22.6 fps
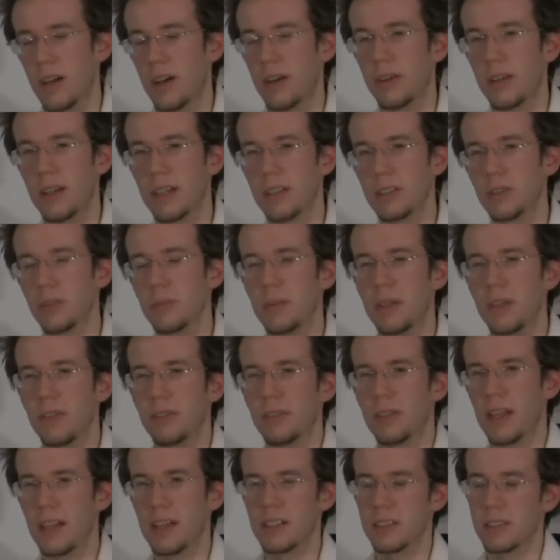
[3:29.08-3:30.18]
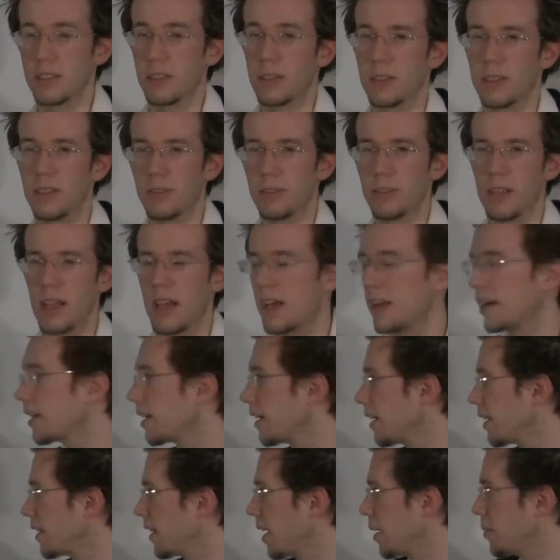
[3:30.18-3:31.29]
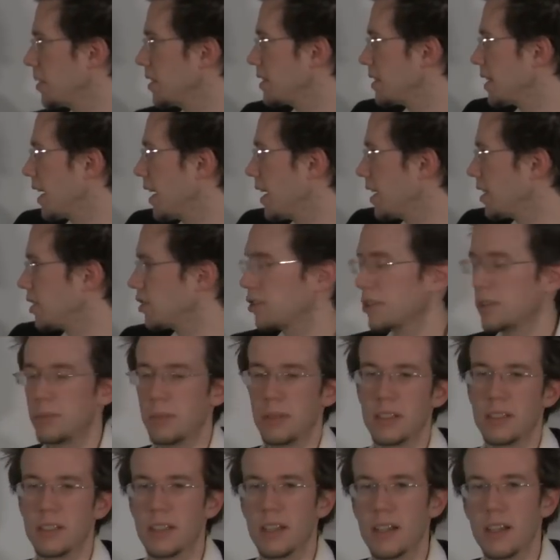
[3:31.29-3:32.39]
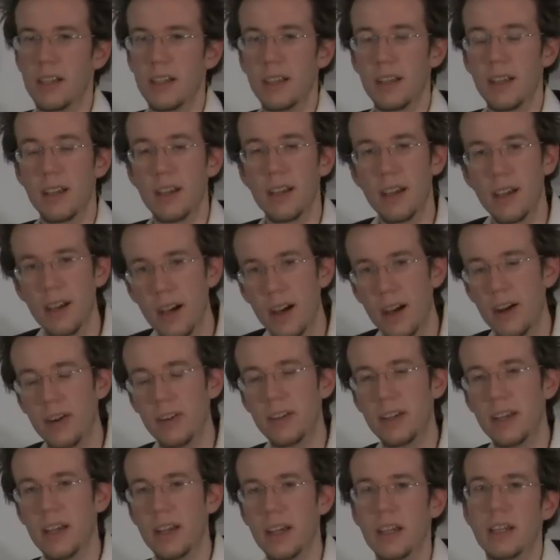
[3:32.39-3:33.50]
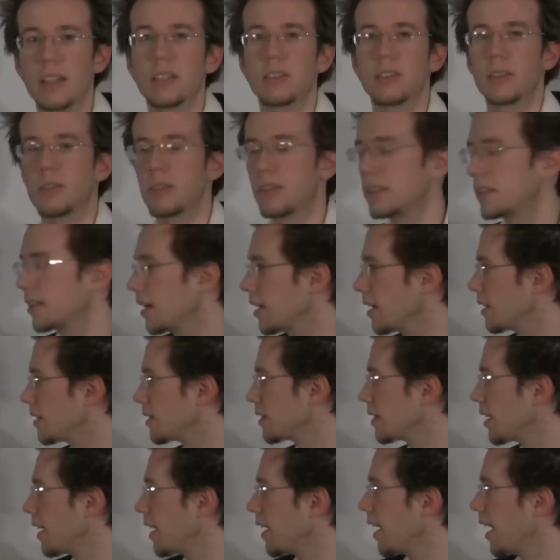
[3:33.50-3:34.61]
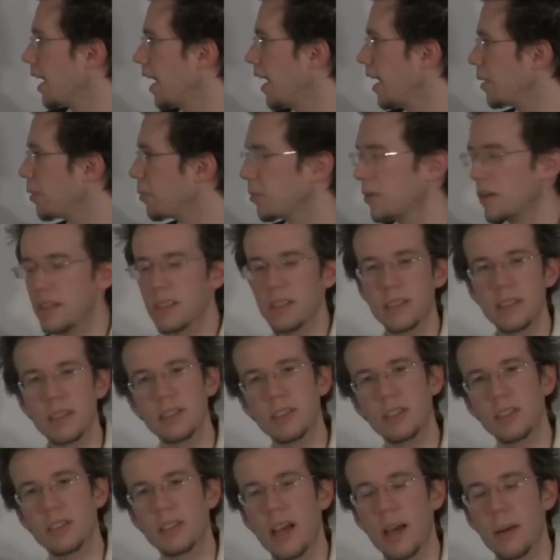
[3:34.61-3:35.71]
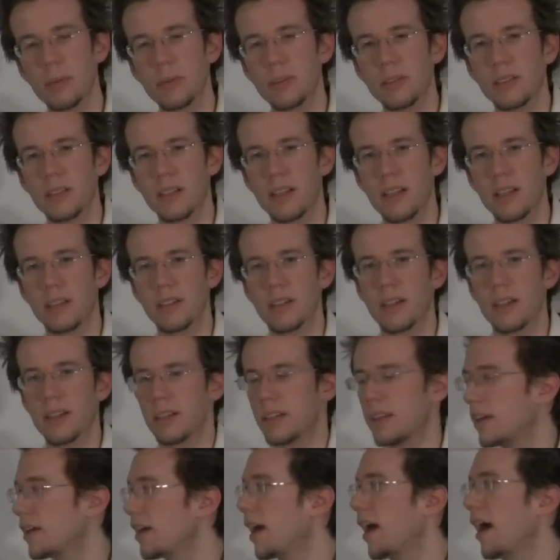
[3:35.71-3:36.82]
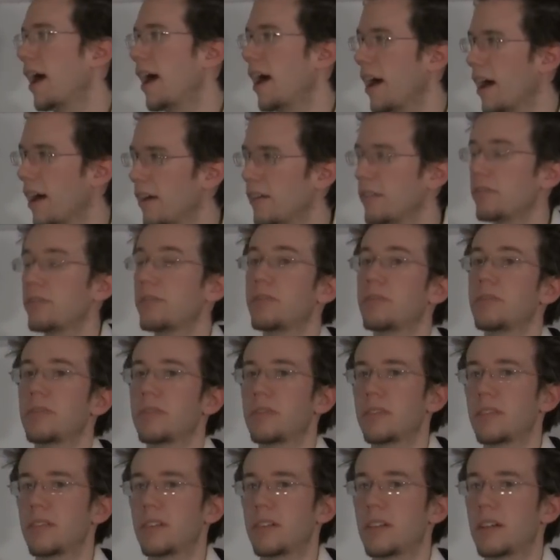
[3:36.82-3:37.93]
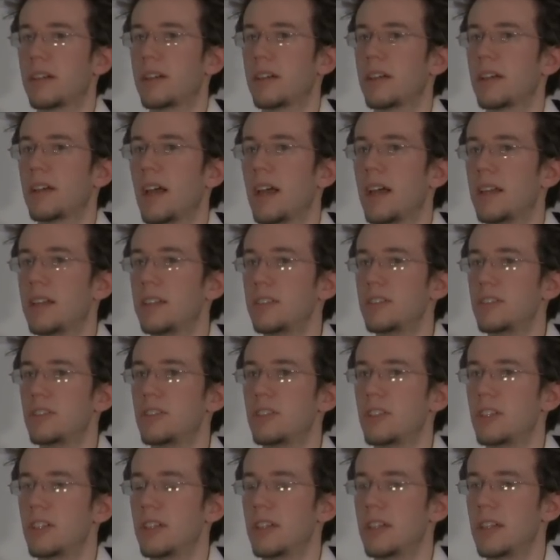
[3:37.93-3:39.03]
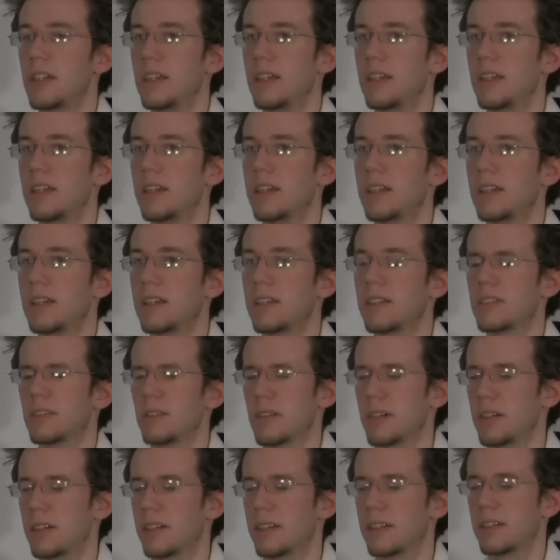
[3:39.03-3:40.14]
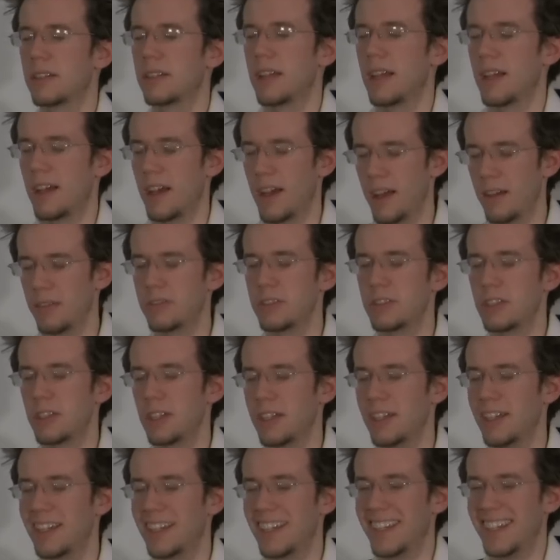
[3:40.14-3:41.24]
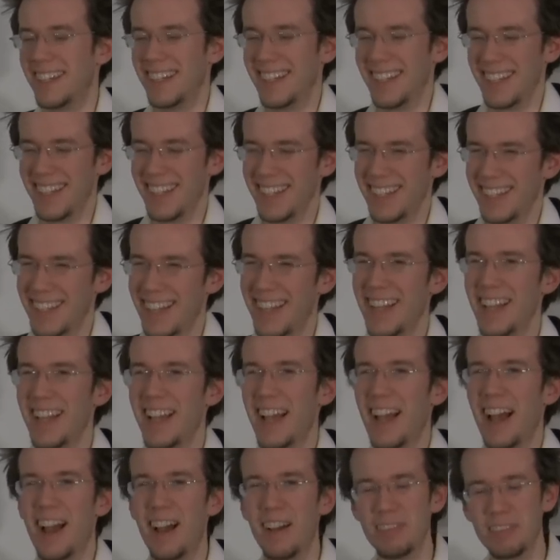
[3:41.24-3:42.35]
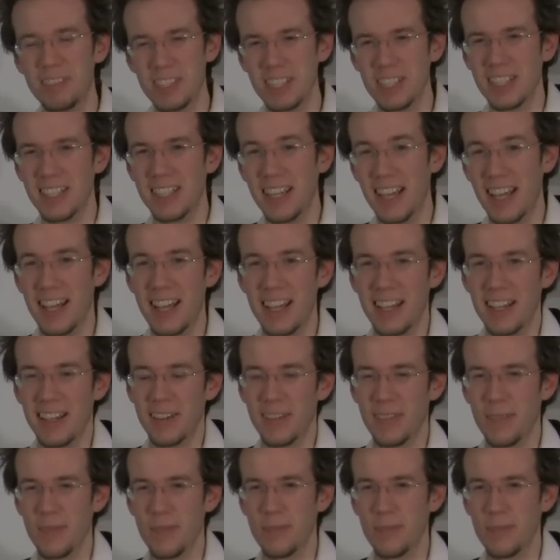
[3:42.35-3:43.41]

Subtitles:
Okay, so B flat is the only flat. That means A should be there. Okay, so it does. And what does it just happen to land on? F, G, F, G, F, G, A.